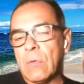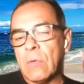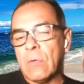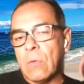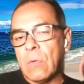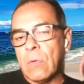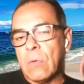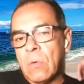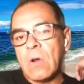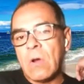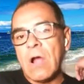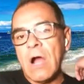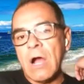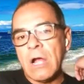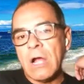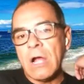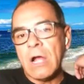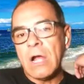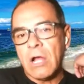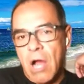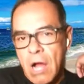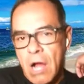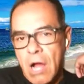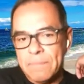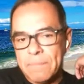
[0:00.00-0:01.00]
your
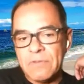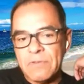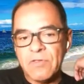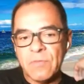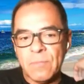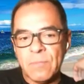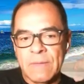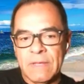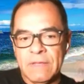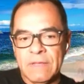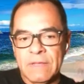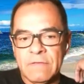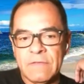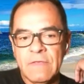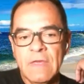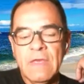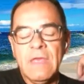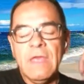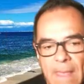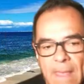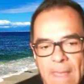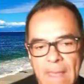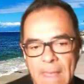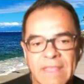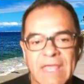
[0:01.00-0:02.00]
accomplishments.
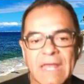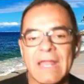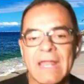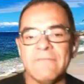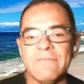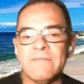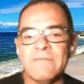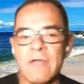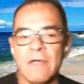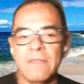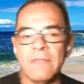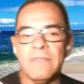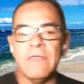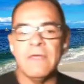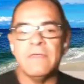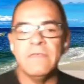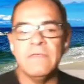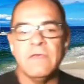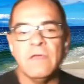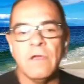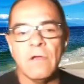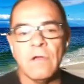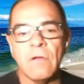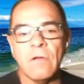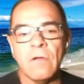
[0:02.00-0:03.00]
Again, I've done
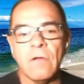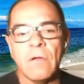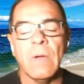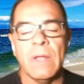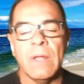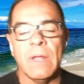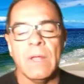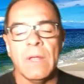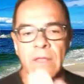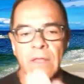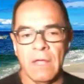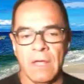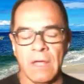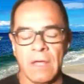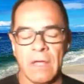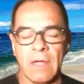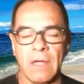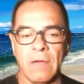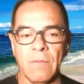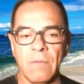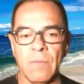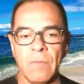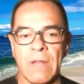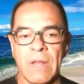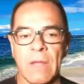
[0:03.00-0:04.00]
this here when
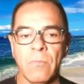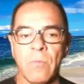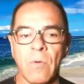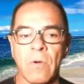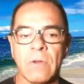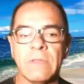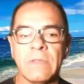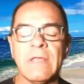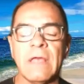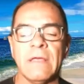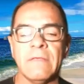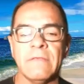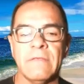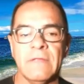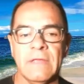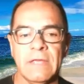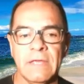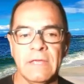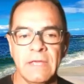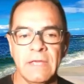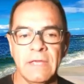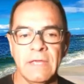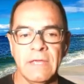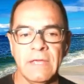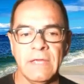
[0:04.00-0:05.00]
I worked as
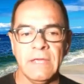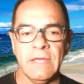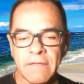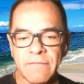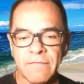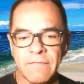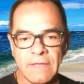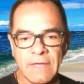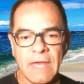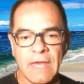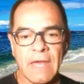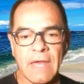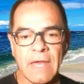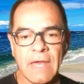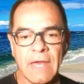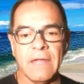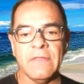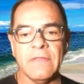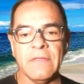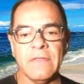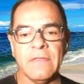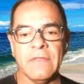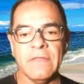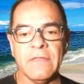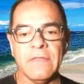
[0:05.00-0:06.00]
the head of the
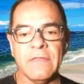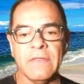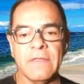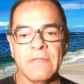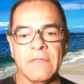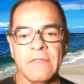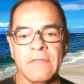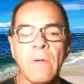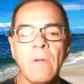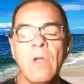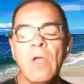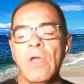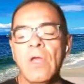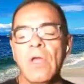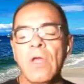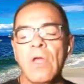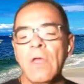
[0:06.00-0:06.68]
chamber.